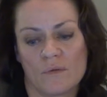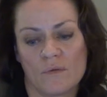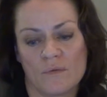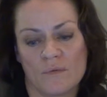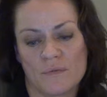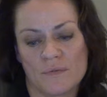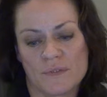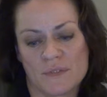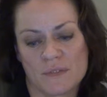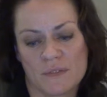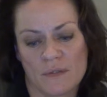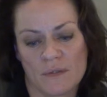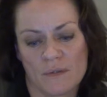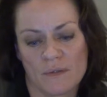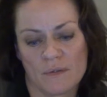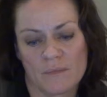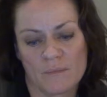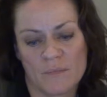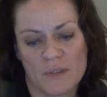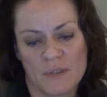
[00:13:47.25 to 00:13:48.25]
goals
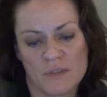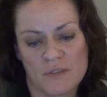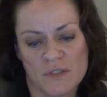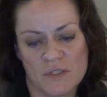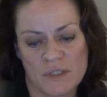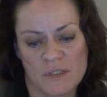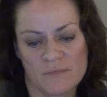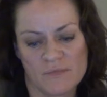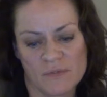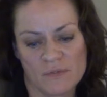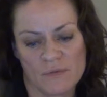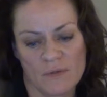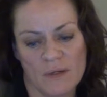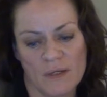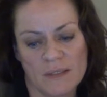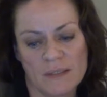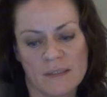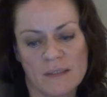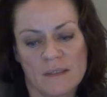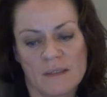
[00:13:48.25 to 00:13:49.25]
are being achieved or
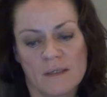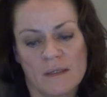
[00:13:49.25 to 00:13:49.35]
not,